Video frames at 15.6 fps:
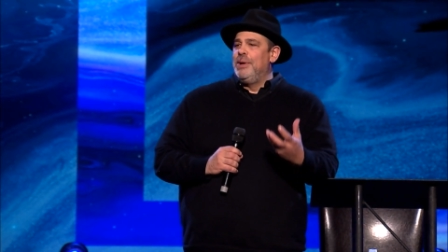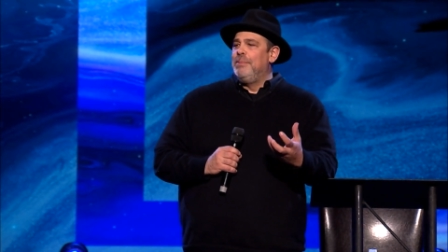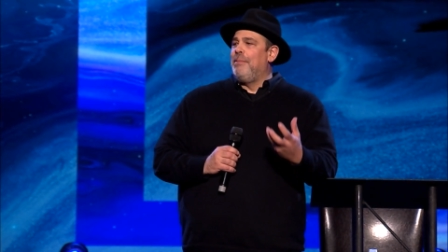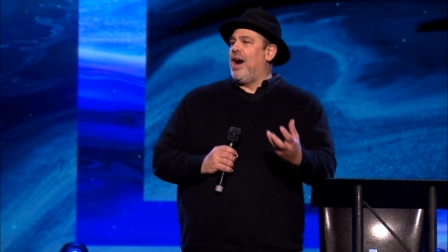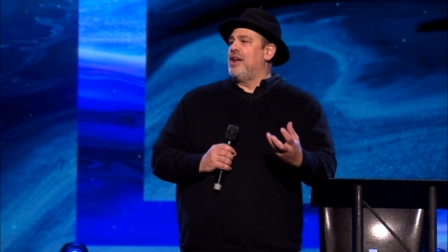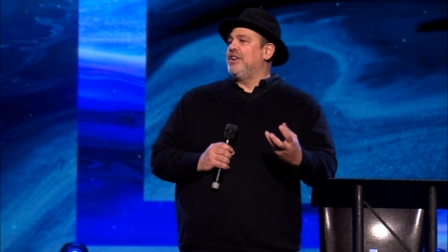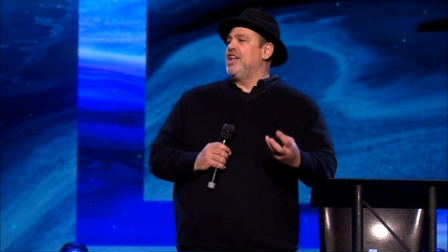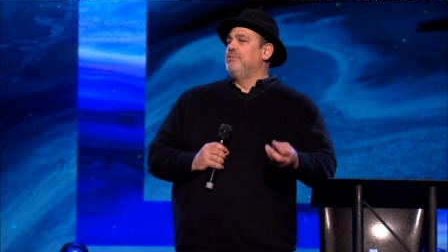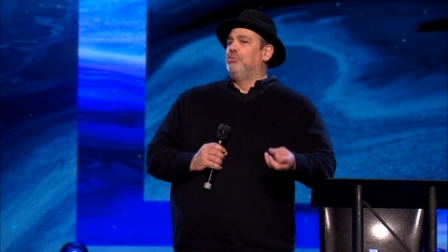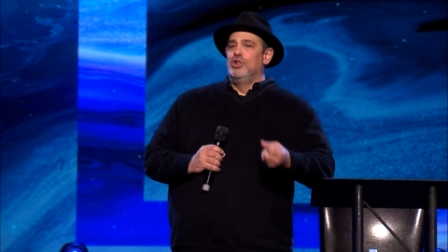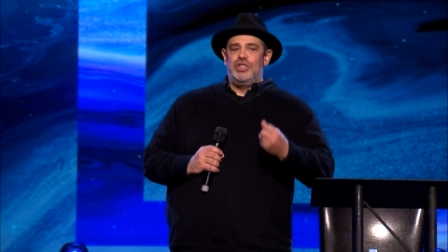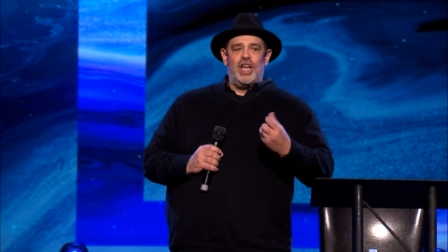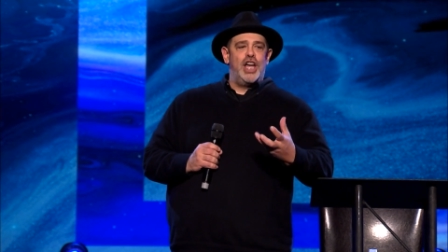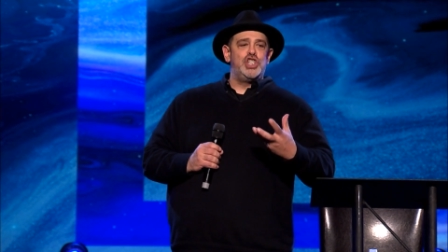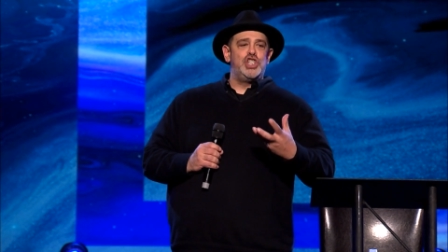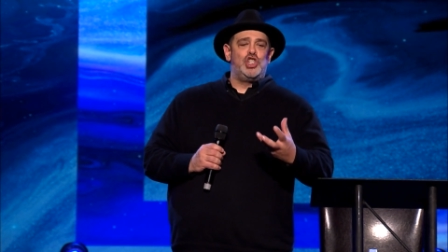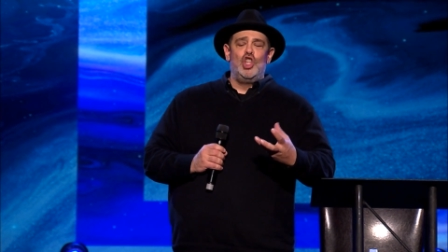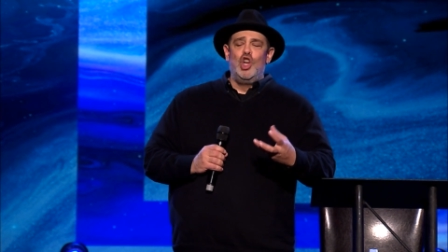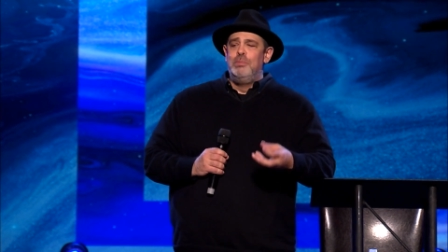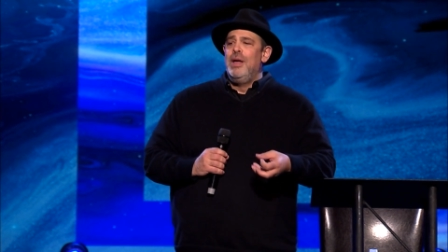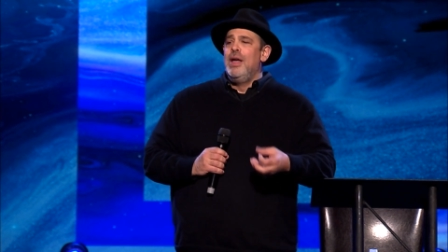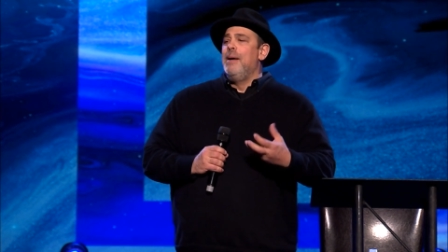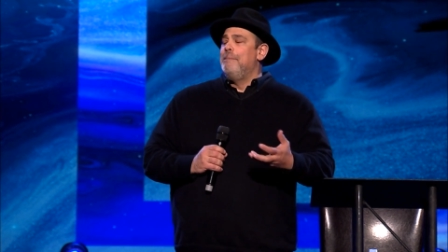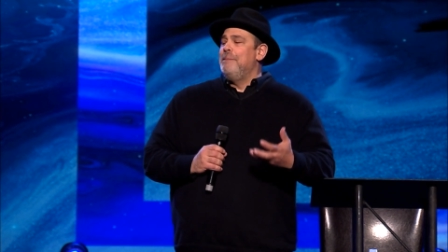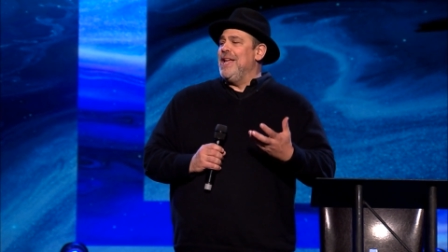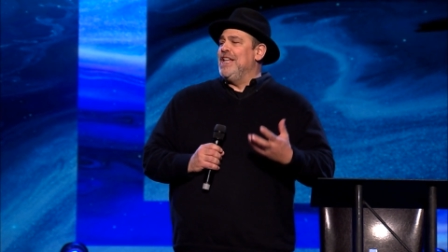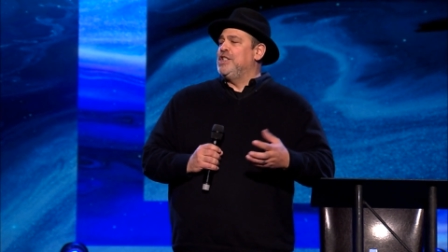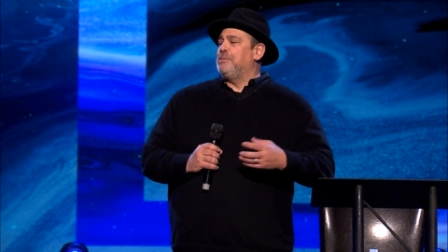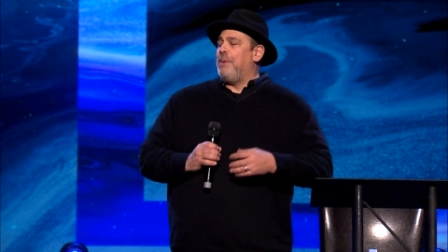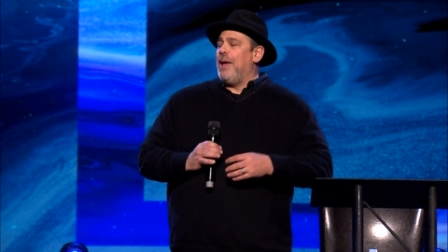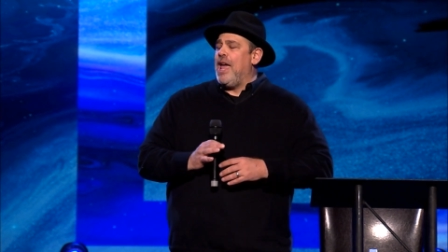In modern Hebrew, tashlum
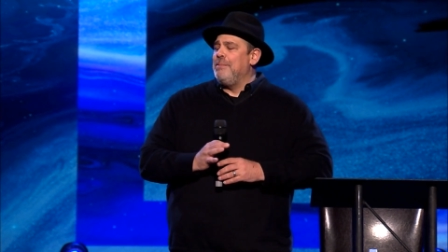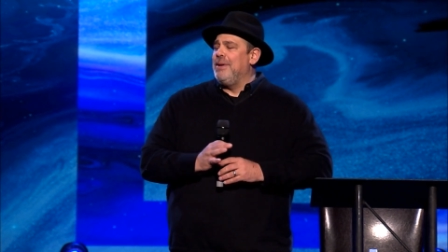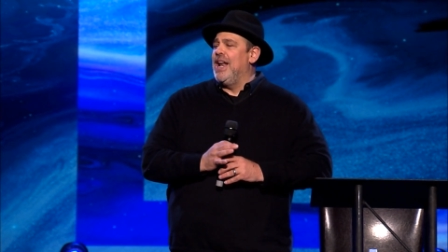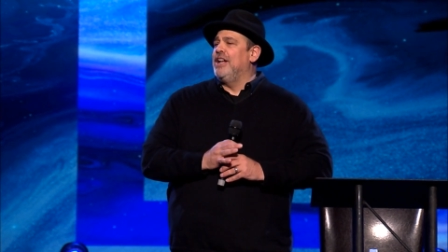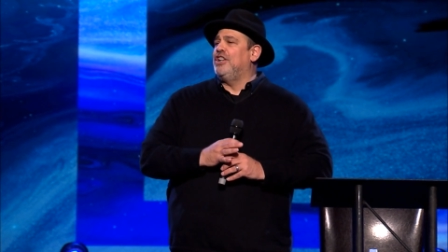means payment.